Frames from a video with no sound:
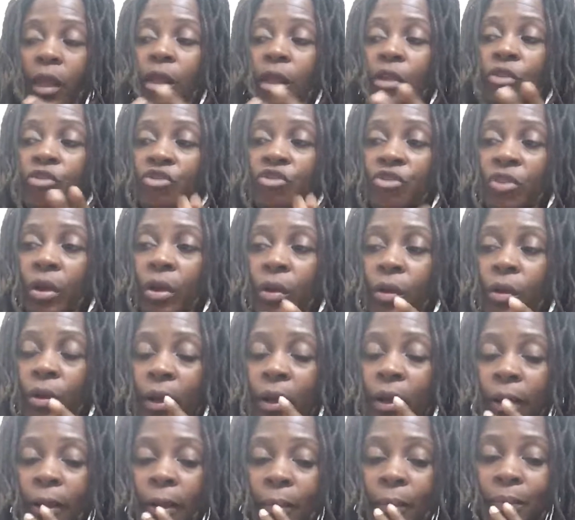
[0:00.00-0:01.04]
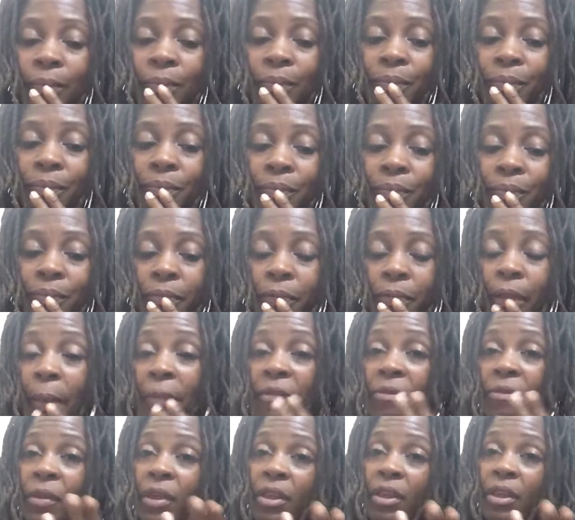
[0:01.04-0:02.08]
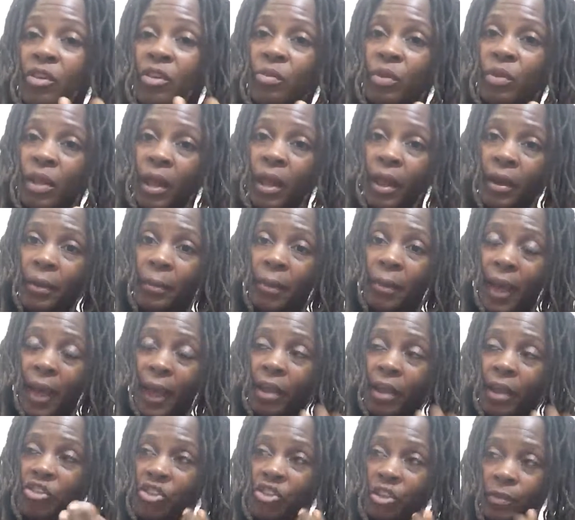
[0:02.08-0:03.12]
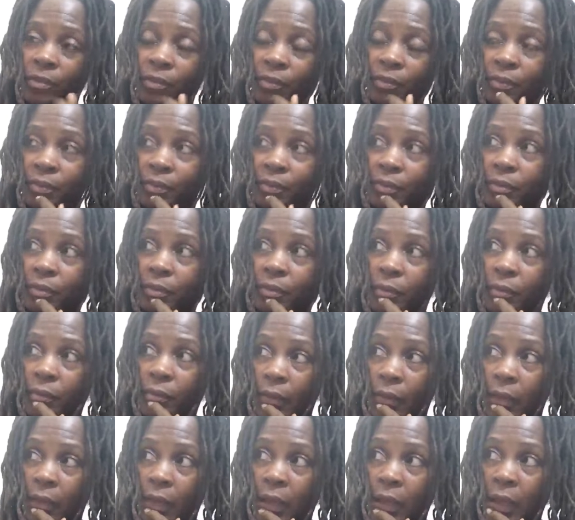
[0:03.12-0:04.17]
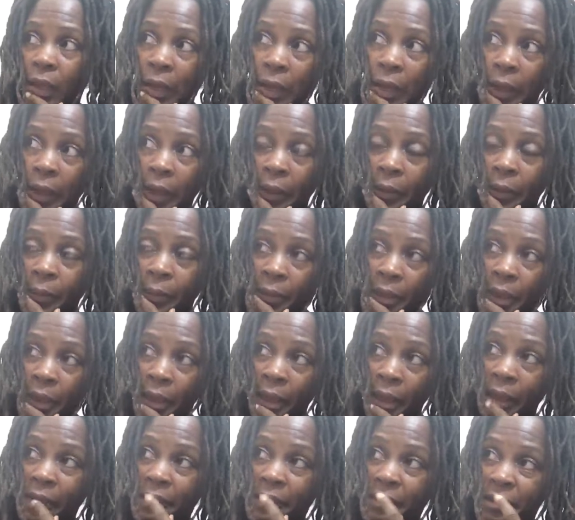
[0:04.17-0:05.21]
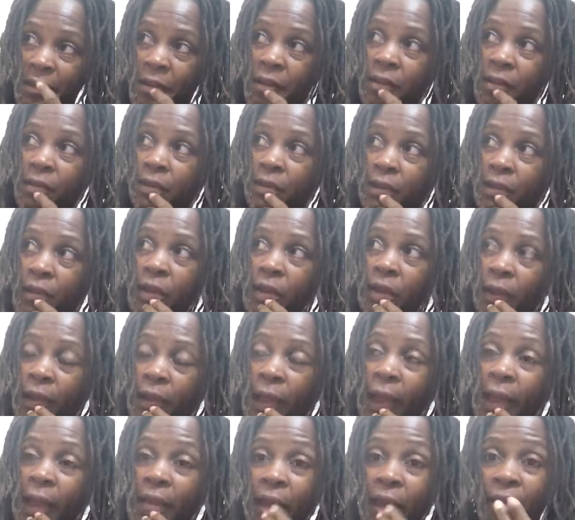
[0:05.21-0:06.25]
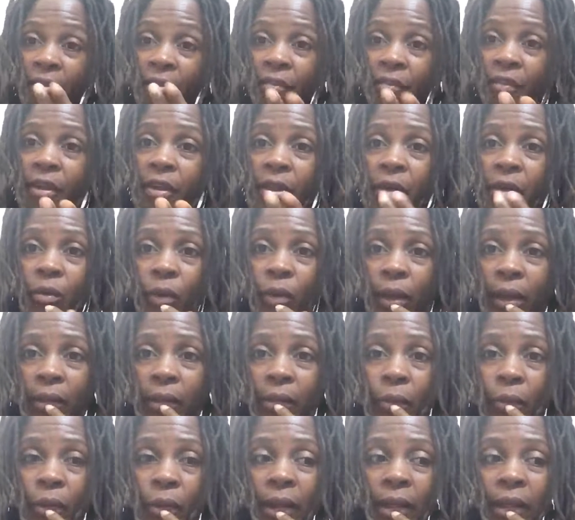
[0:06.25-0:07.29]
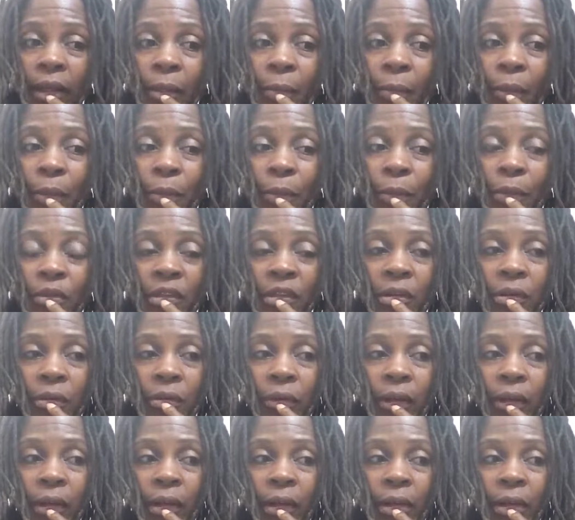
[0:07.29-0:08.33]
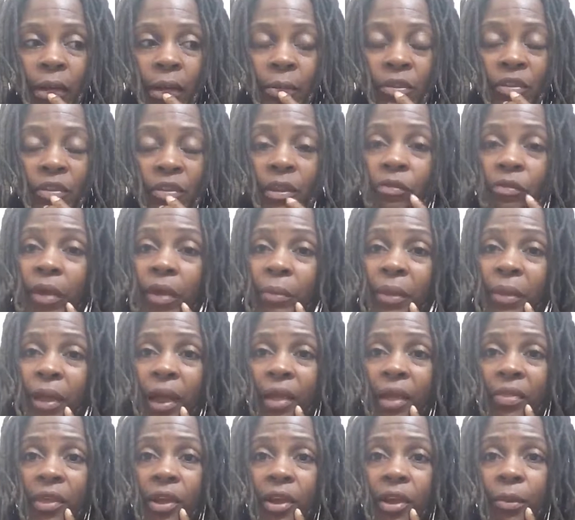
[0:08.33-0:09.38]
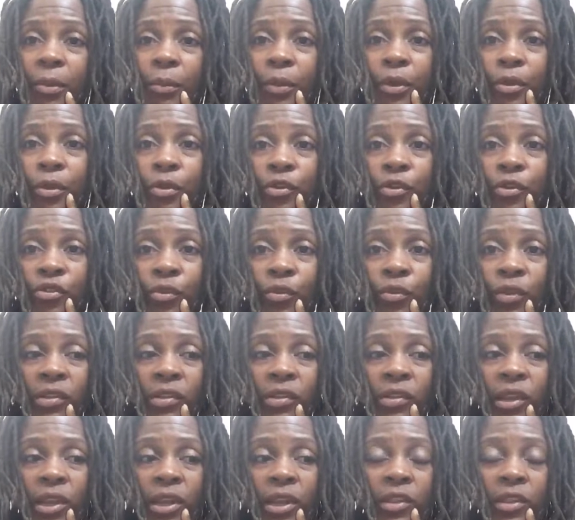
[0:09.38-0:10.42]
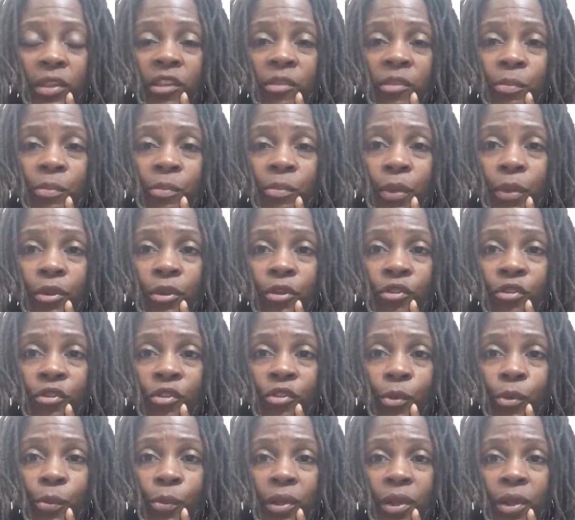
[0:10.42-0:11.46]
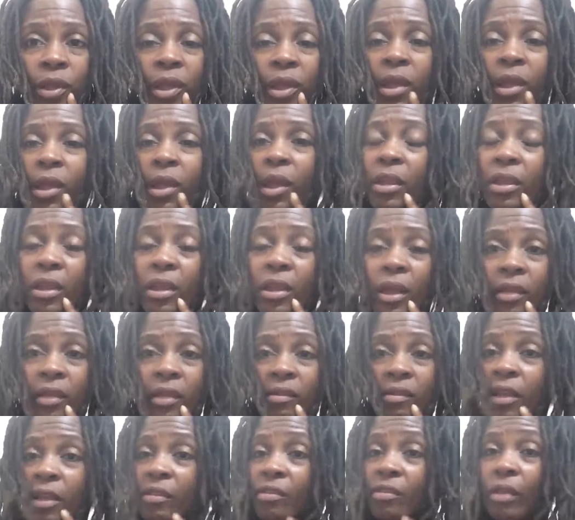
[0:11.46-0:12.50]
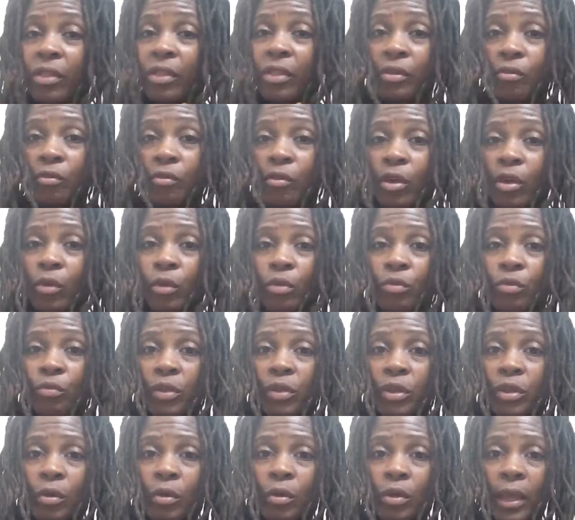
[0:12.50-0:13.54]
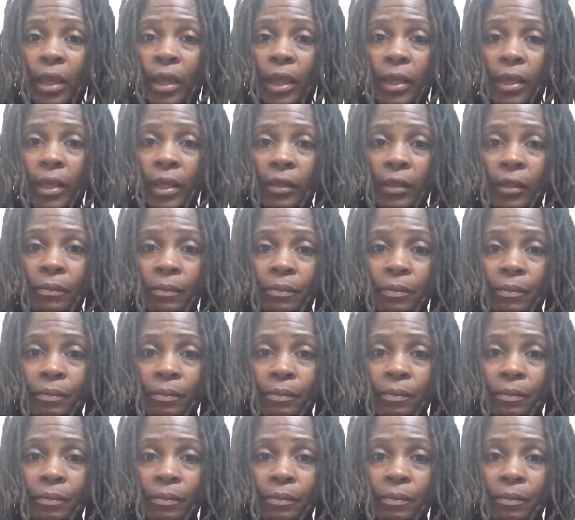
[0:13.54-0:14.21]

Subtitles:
So I'm speaking this with a lot of passion. I did, I feel a way when I hear people sitting around behind their computer screen saying that these people are stupid. And yes, there's nothing wrong with relocating.